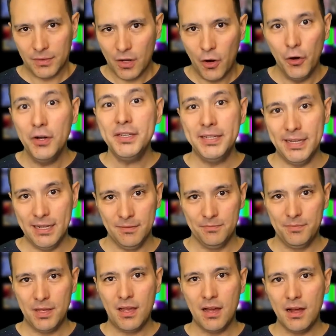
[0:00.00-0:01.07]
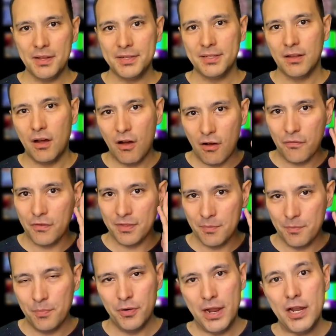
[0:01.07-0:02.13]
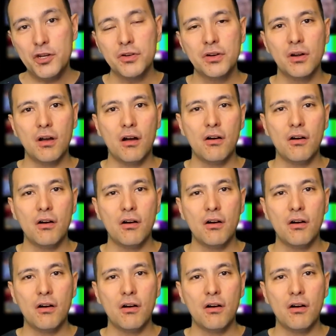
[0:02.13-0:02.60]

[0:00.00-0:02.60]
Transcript: hurting because of the pressure